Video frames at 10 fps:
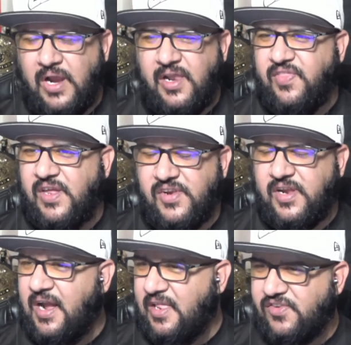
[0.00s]
Like, that's a
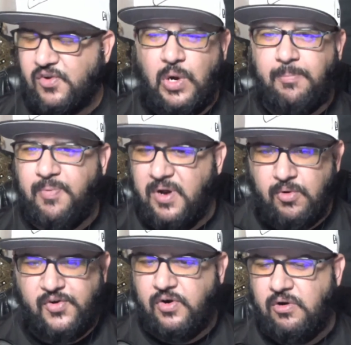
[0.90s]
guy that's a great punt
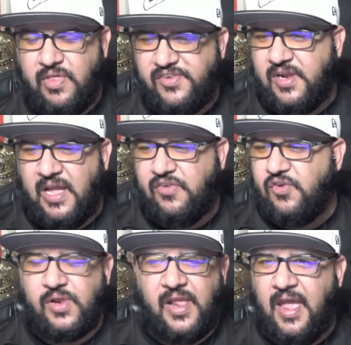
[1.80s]
returner. That's a guy that you
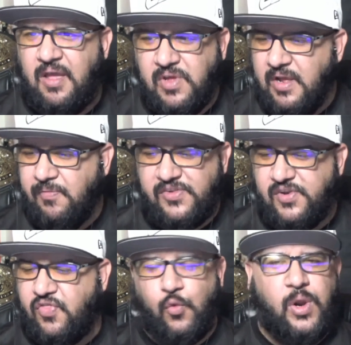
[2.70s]
can have that's a
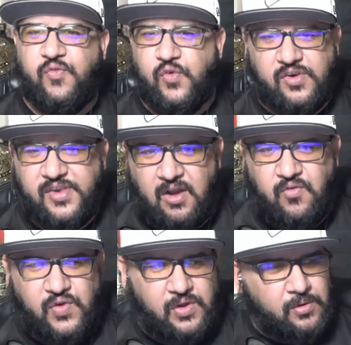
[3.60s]
threat for a
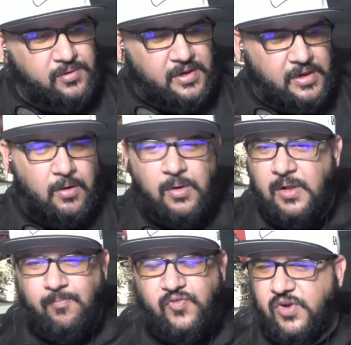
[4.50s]
downfield,
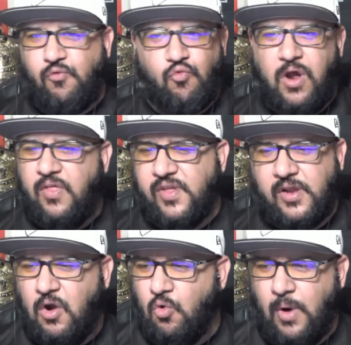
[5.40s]
just run the
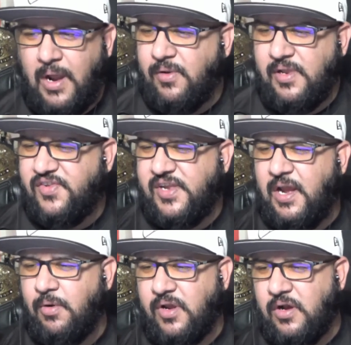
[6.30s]
go route and let's see
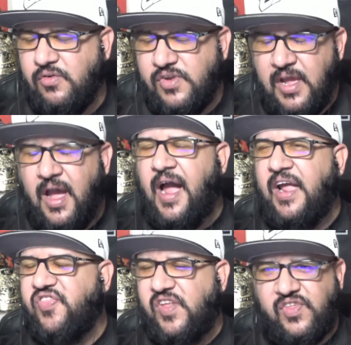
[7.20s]
how it goes. I
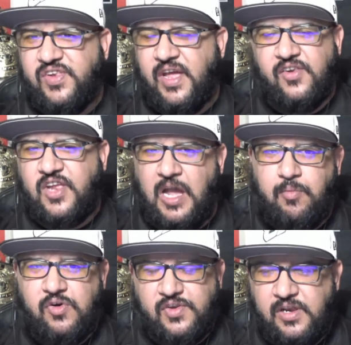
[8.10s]
think the Dallas
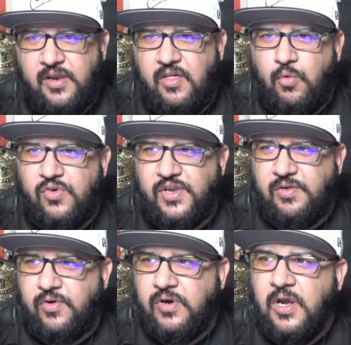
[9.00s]
Cowboys need another
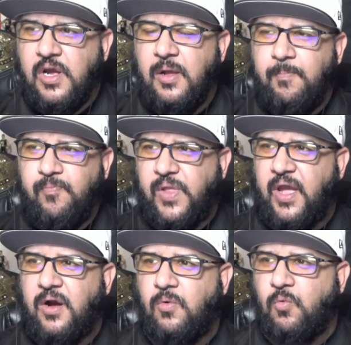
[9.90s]
receiver.
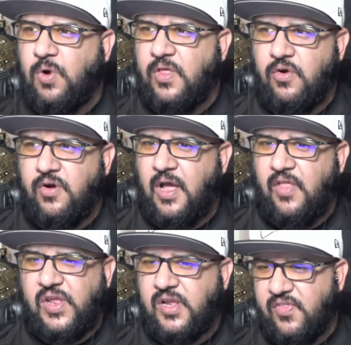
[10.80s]
Now, whether or not
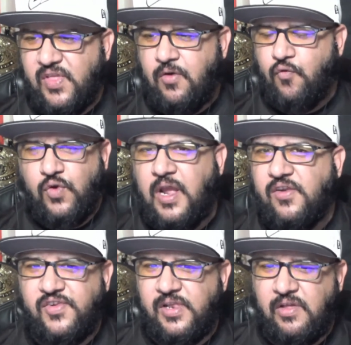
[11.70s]
they get that in free
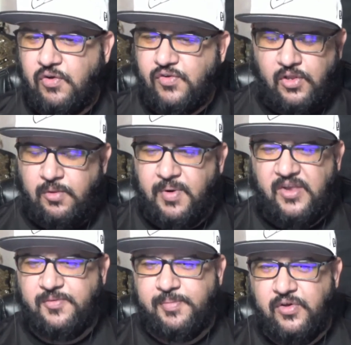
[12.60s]
agency, like, there's still the
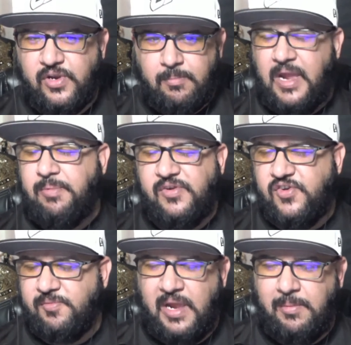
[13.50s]
possibility, maybe,
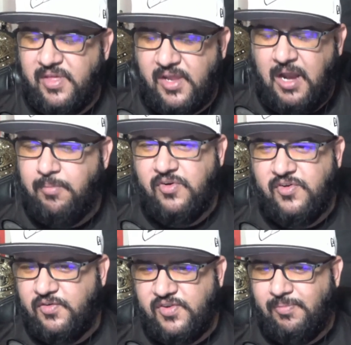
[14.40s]
just maybe, the Cowboys
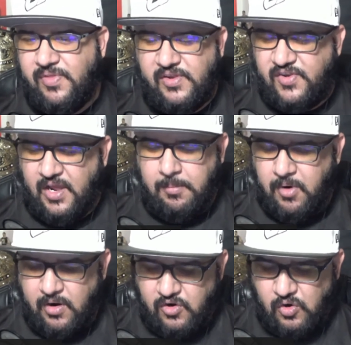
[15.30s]
do something. They sign
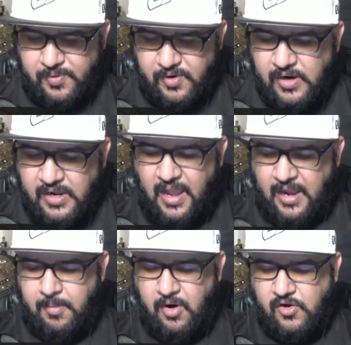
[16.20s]
Amari Cooper, and
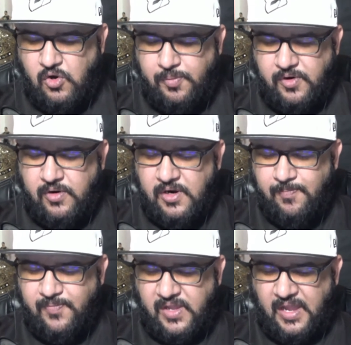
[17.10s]
Amari Cooper
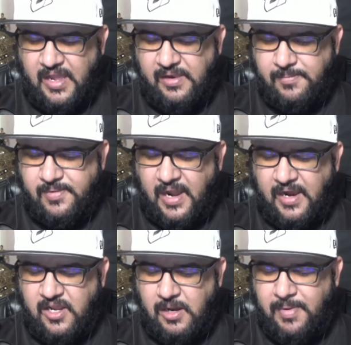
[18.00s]
can kind of
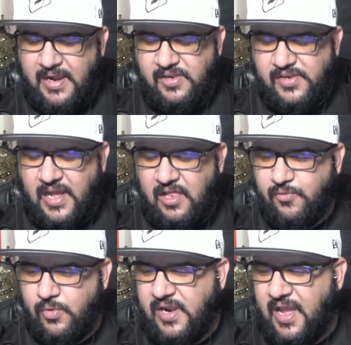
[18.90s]
come back to Dallas,
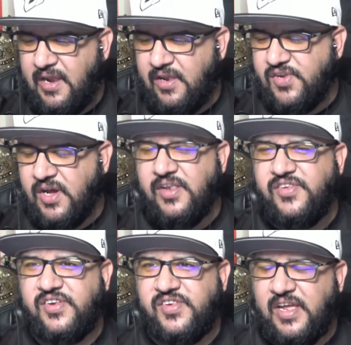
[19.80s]
where he had a ton of
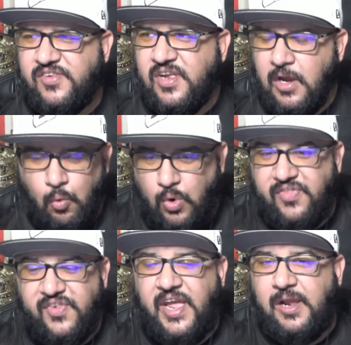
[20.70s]
success
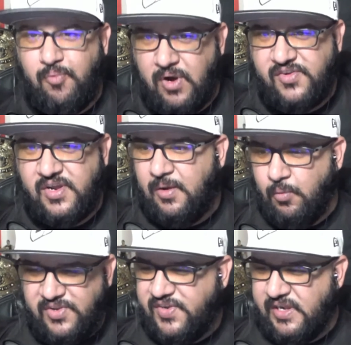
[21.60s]
with Dak Prescott,
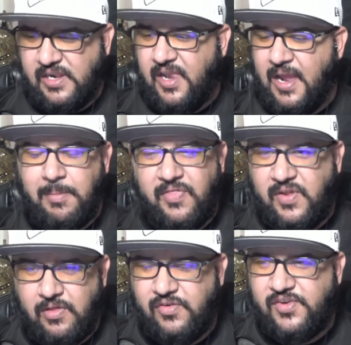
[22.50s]
with CeeDee Lamb on the
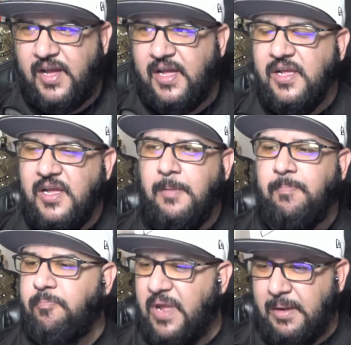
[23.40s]
other side.
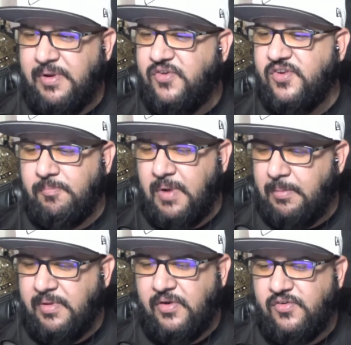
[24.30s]
Maybe, just
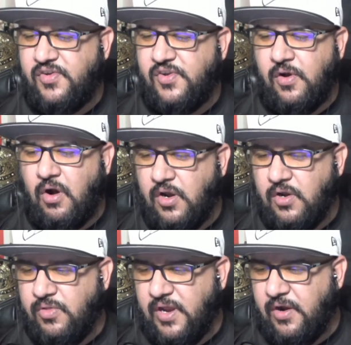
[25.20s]
maybe, there's a
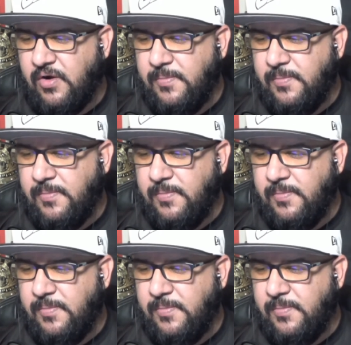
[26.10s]
scenario there.